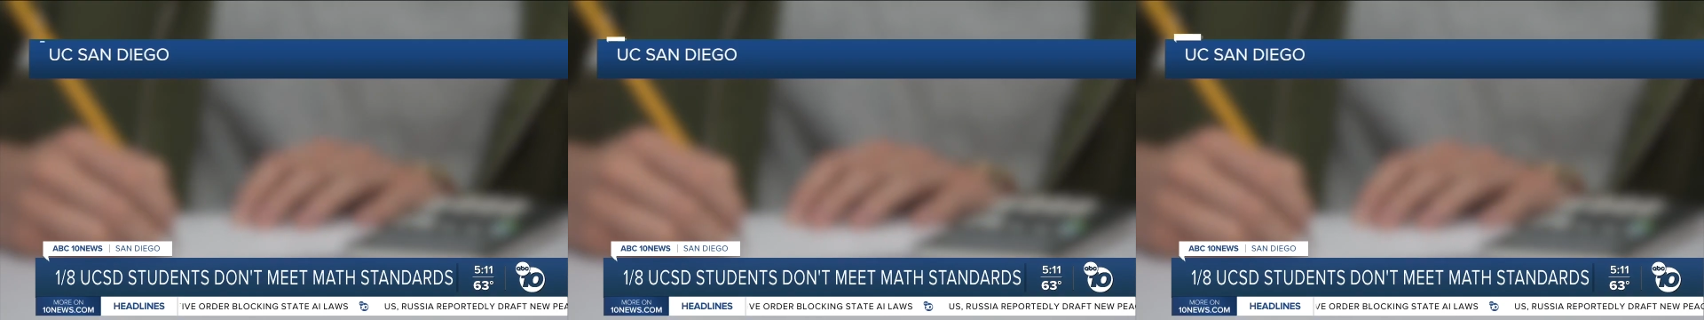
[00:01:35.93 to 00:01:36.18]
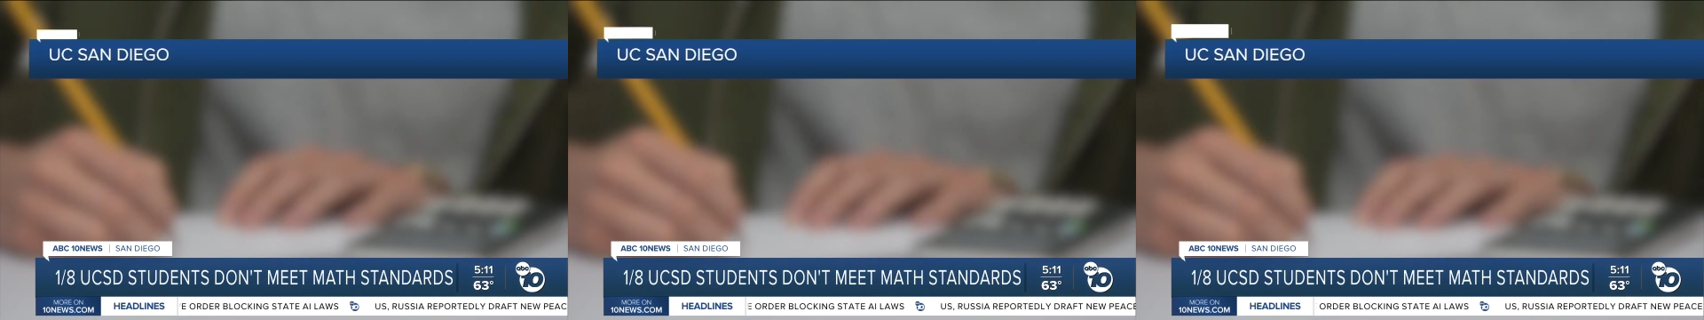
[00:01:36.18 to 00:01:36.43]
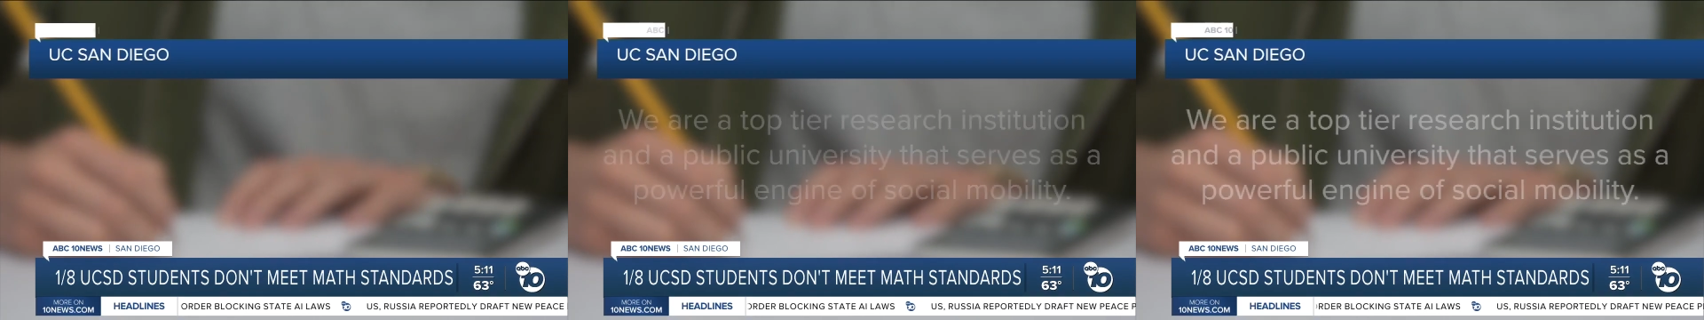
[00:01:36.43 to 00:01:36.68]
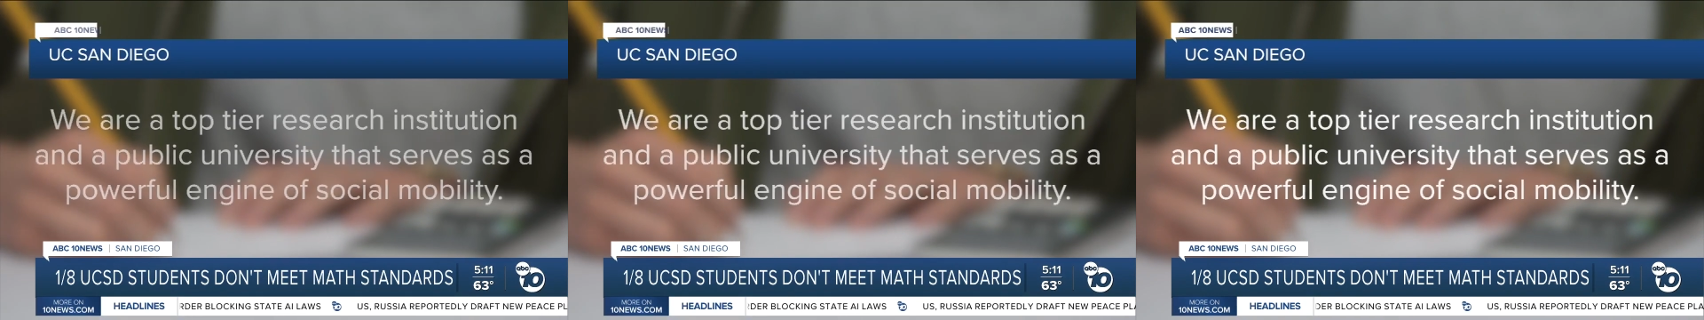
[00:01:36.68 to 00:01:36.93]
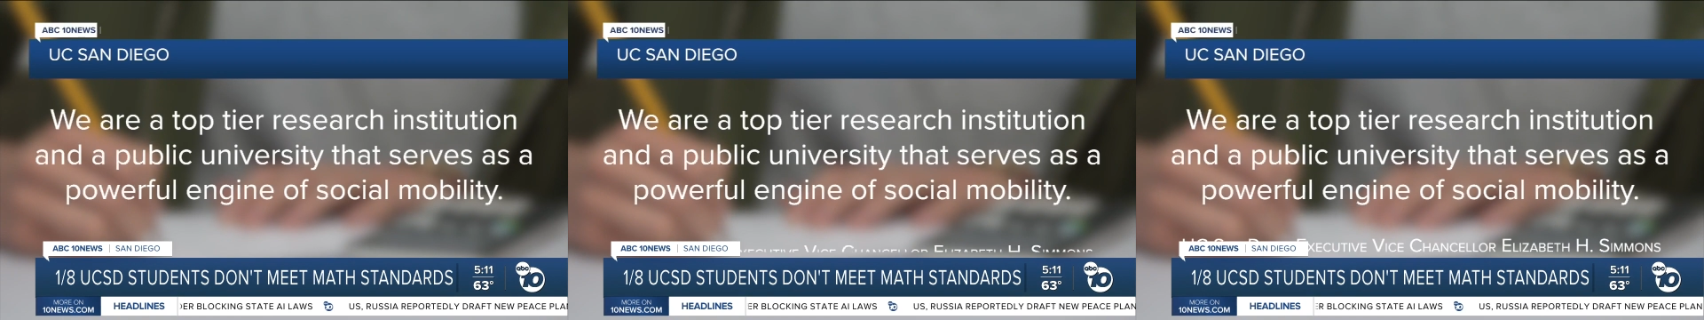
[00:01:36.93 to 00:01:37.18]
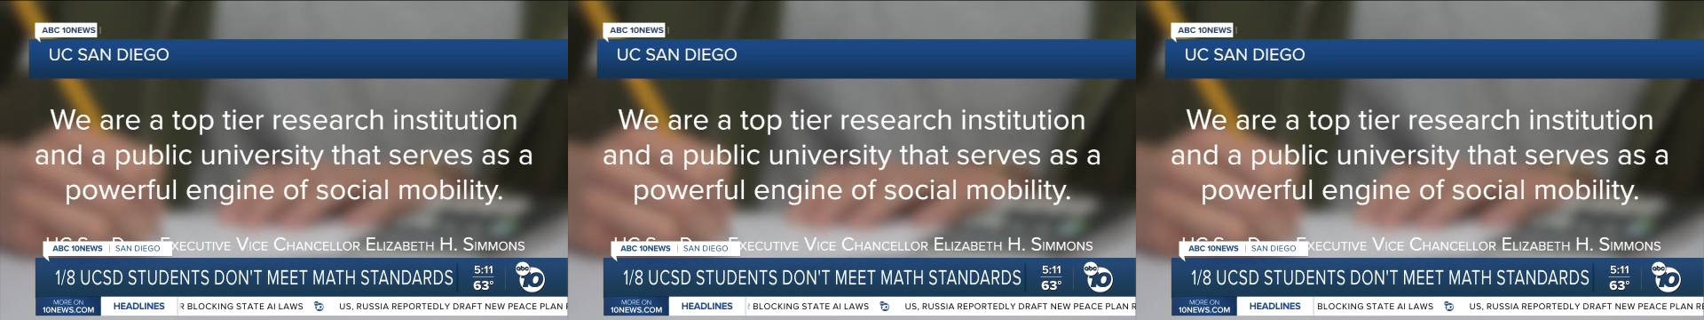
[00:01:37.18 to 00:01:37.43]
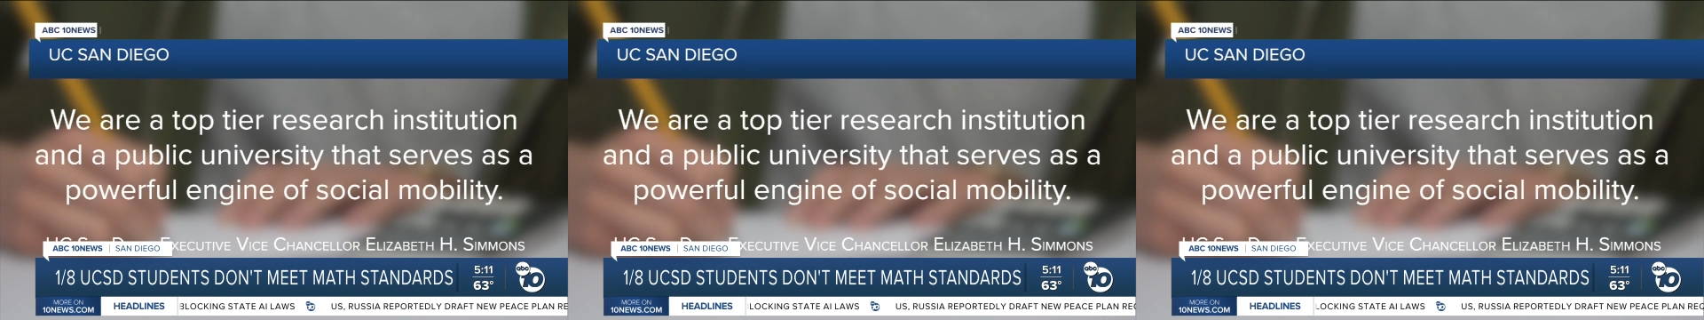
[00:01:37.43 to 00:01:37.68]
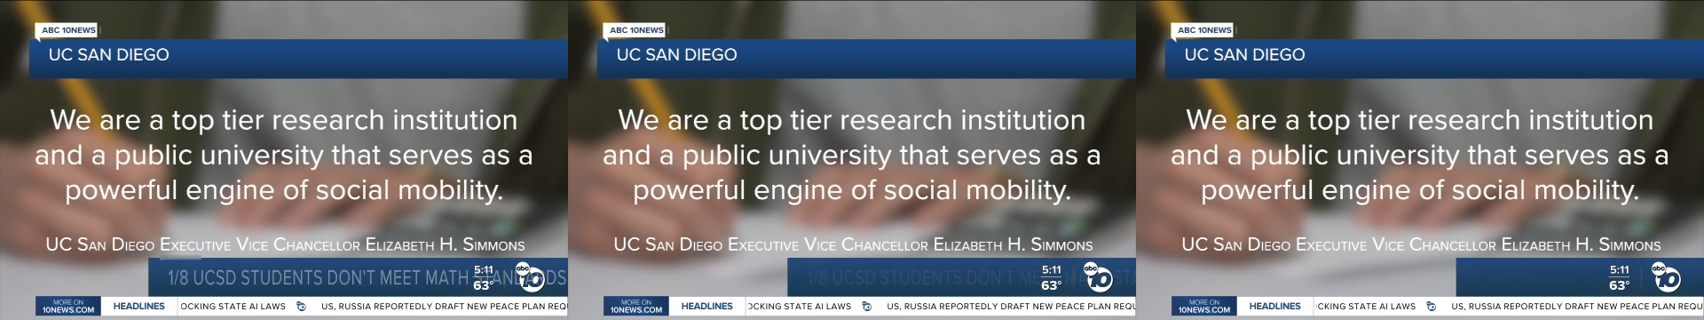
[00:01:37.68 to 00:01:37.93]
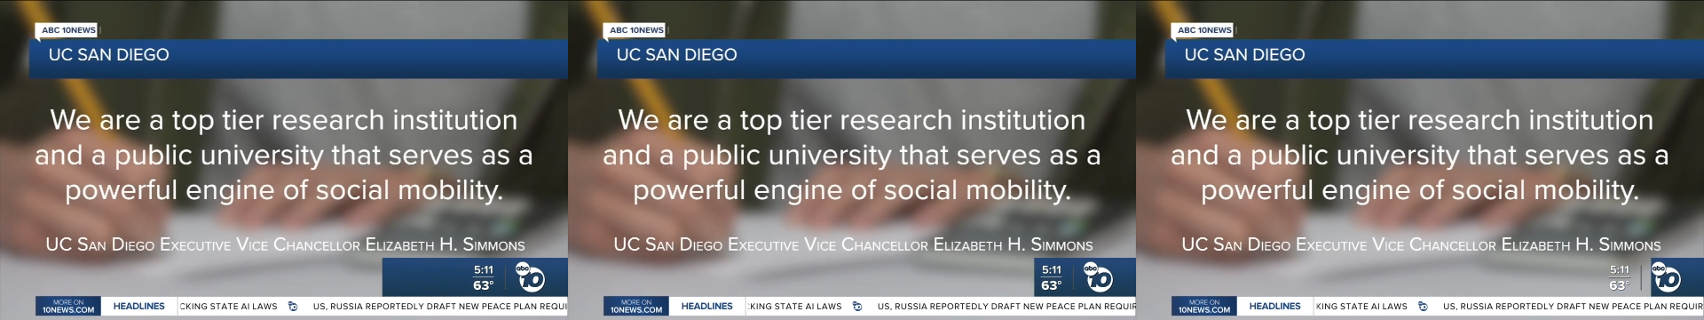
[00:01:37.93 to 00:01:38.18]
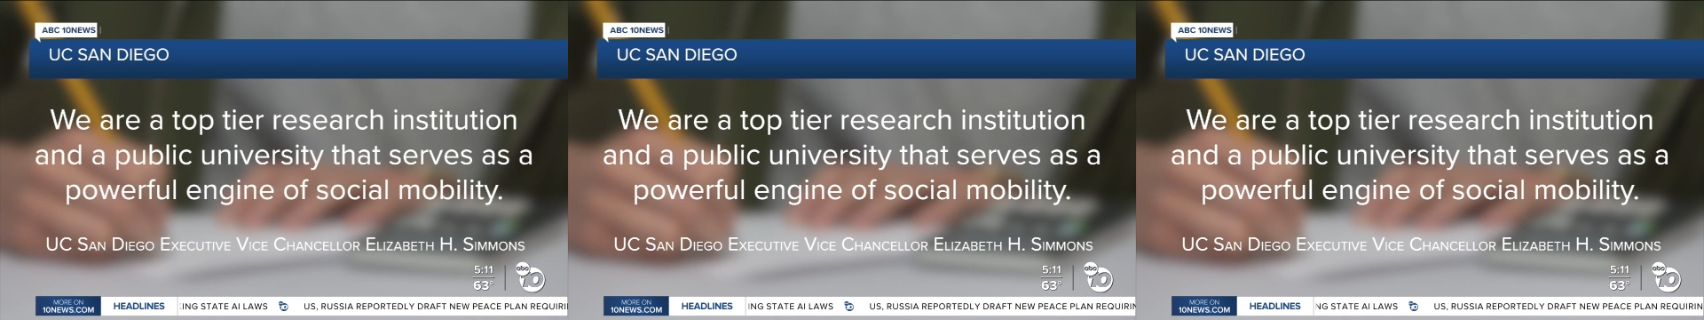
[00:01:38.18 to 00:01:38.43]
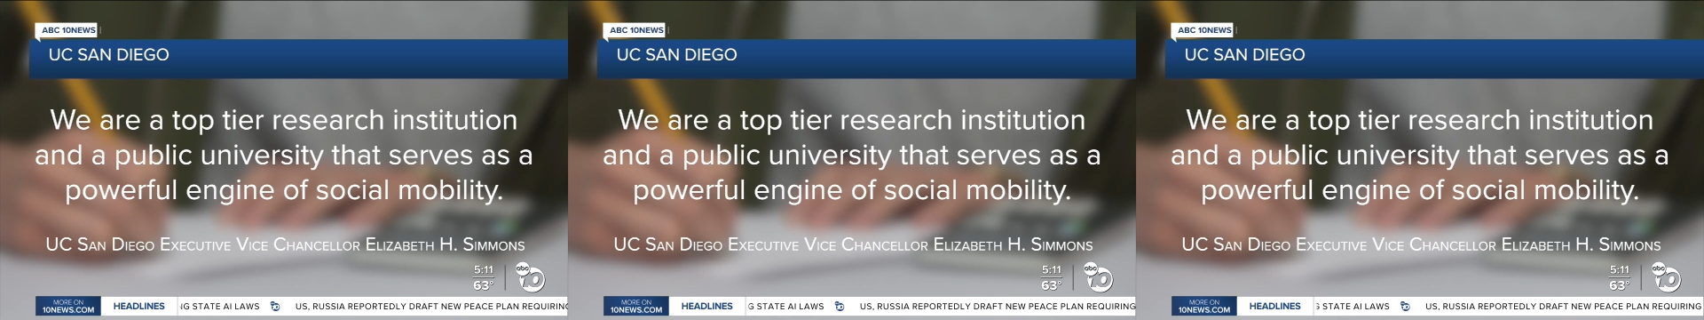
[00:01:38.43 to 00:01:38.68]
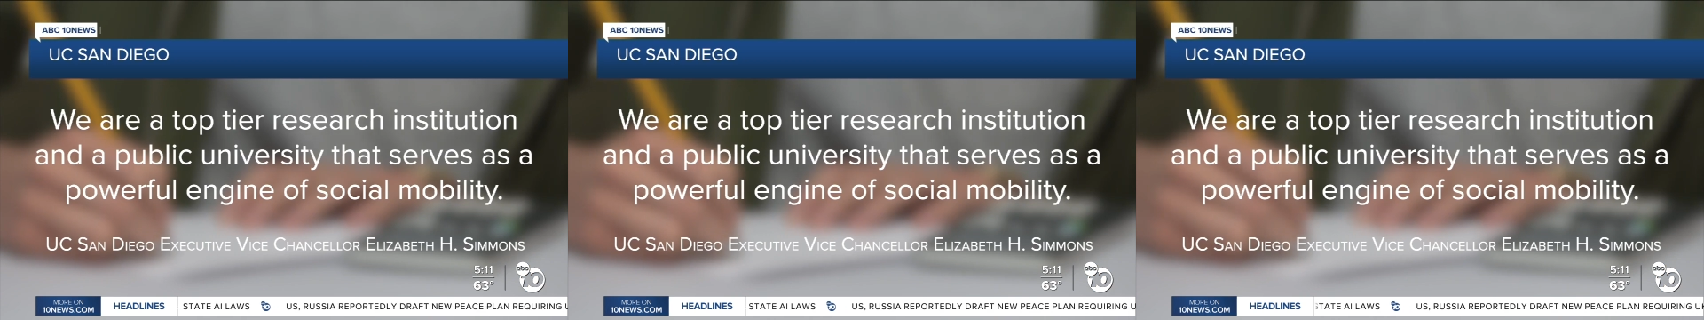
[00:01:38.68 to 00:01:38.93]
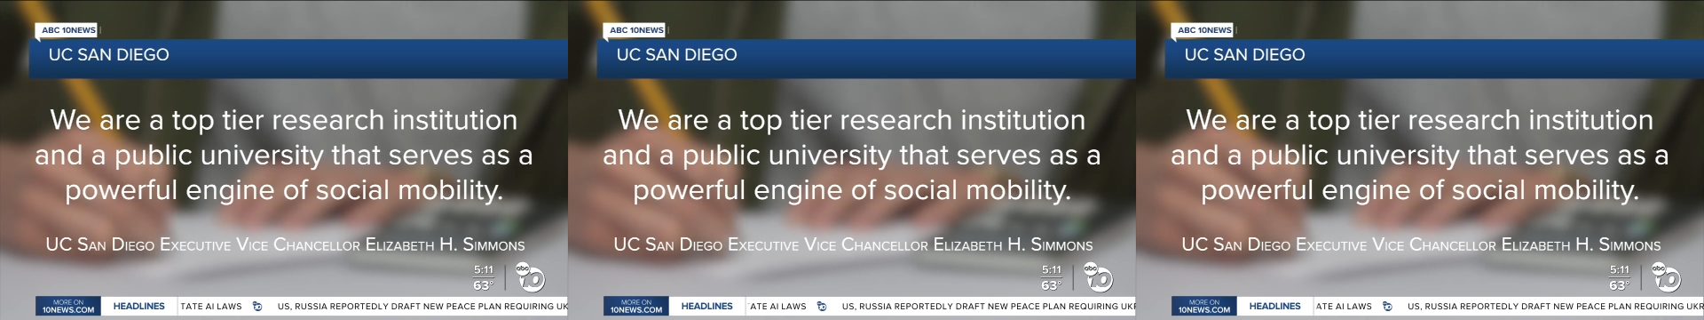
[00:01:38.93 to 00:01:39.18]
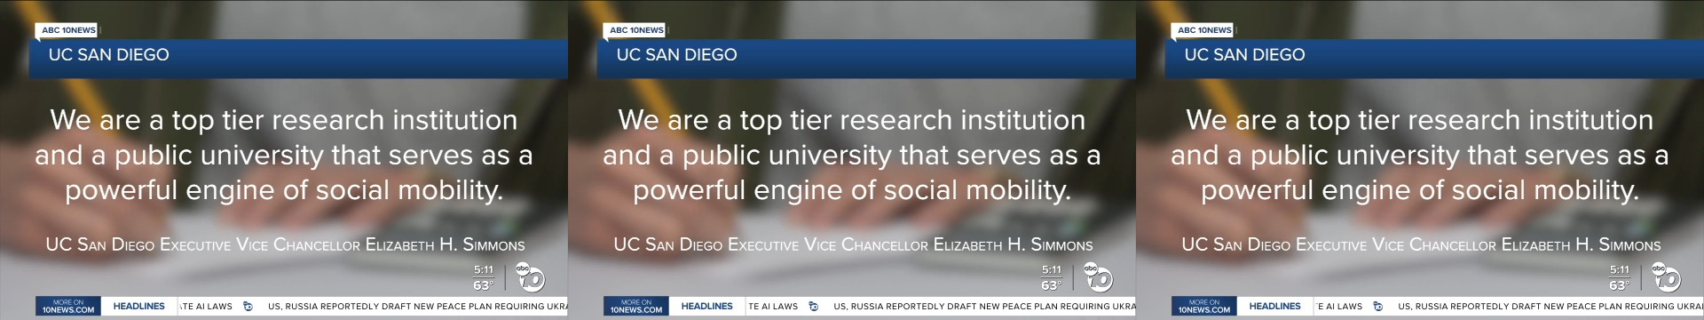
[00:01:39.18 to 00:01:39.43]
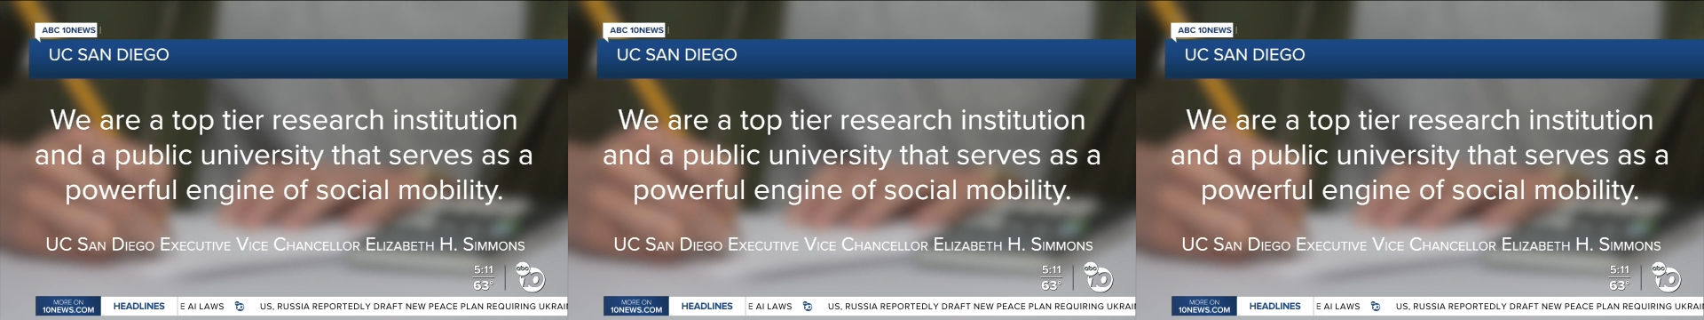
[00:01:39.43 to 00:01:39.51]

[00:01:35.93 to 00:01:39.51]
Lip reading: [unreadable: no face in view]